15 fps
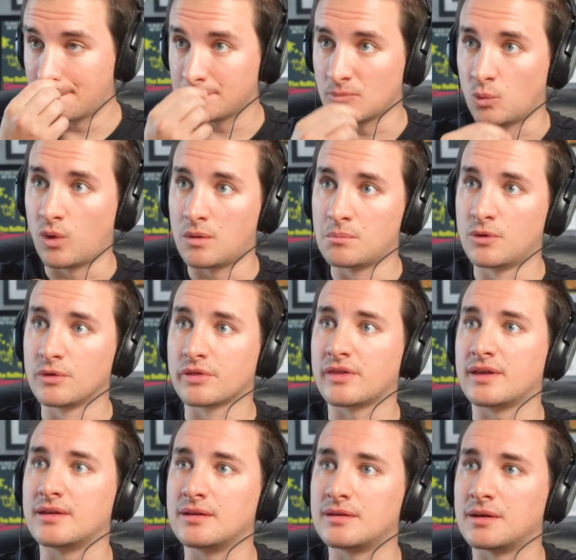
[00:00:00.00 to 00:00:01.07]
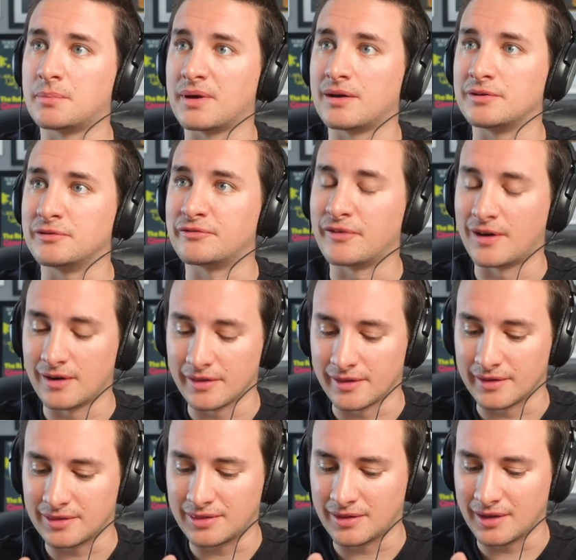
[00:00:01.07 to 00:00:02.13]
one more thing about your
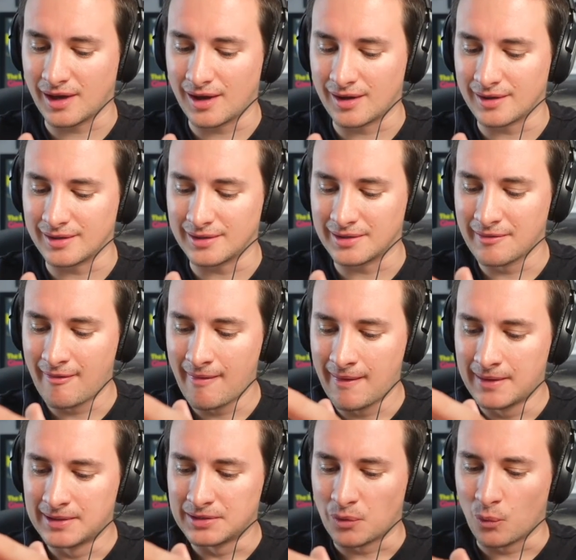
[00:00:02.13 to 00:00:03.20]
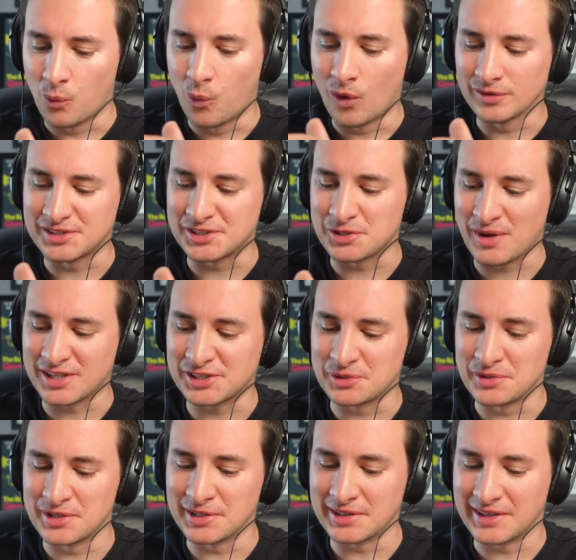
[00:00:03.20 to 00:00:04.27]
father that I wanted to ask
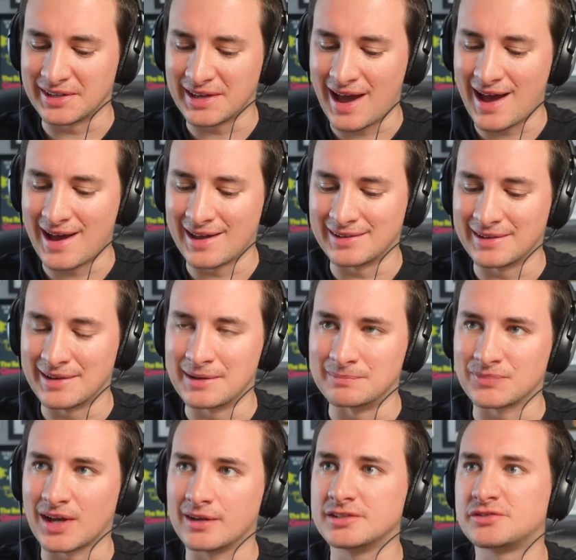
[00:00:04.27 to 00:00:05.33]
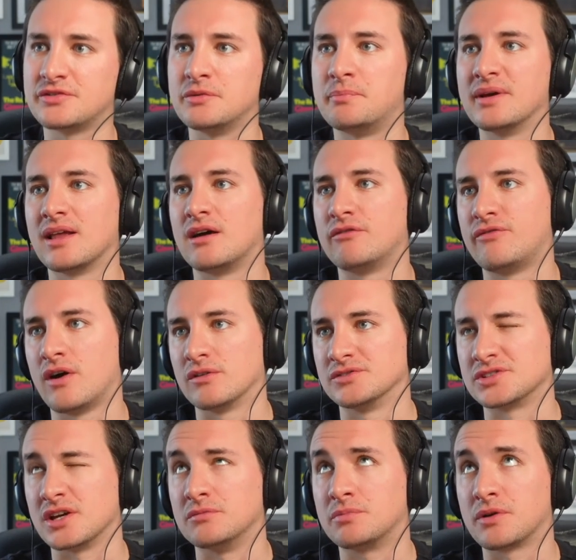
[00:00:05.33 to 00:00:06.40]
you earlier, and um, I interviewed Bill
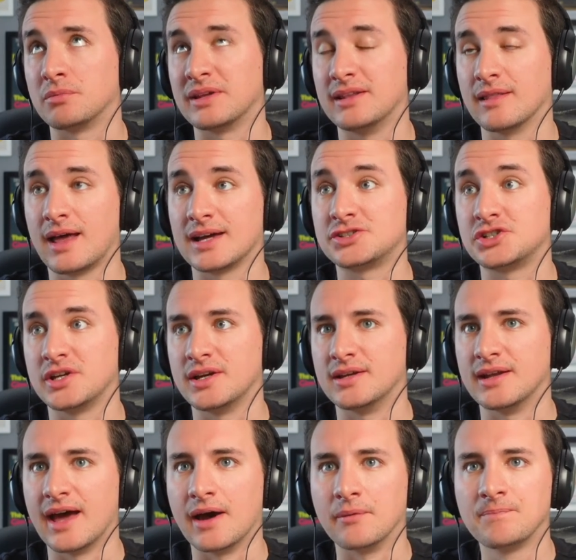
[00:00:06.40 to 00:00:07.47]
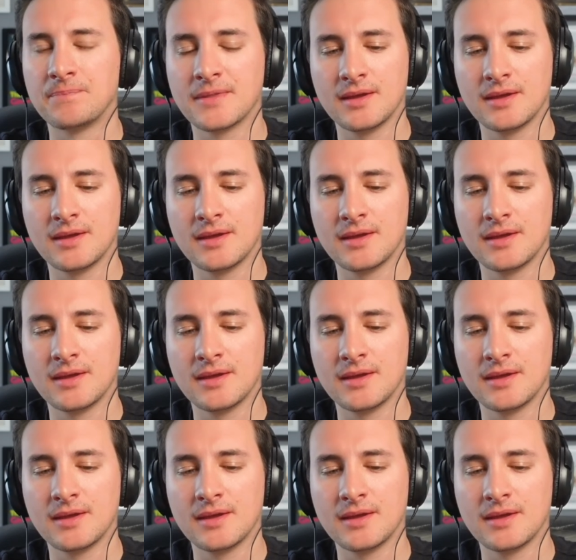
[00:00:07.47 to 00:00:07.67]
Alfonso probably last year now,